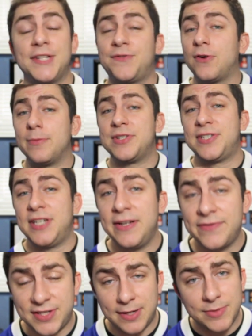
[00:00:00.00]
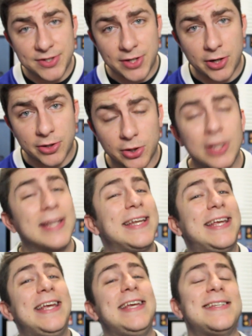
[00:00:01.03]
It's from a Steve Simmons article and
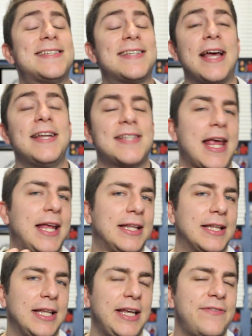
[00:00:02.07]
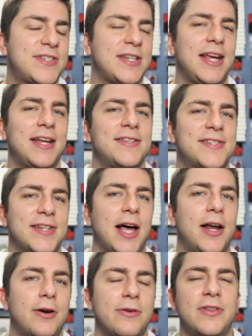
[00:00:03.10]
he cites a Leafs
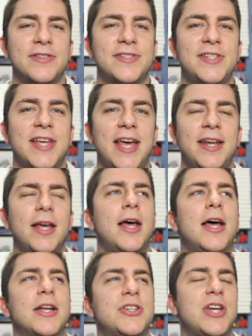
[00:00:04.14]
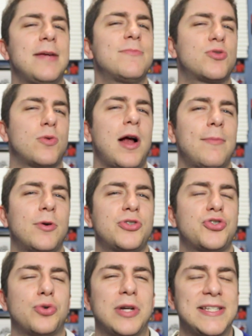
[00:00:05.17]
insider that said, James Reimer
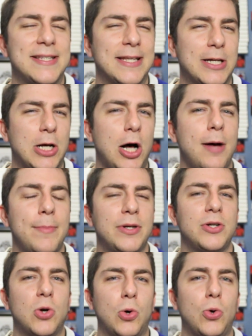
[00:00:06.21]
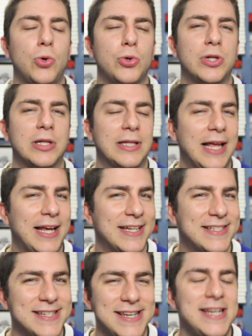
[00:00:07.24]
treats the common cold like
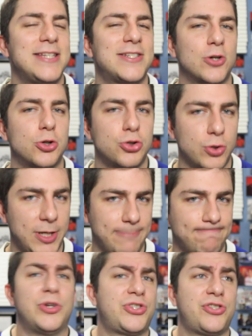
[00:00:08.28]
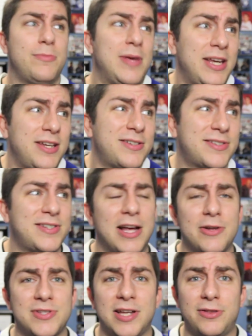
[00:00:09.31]
it's knee surgery, which to me just
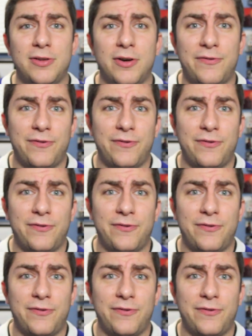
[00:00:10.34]
sounds like they're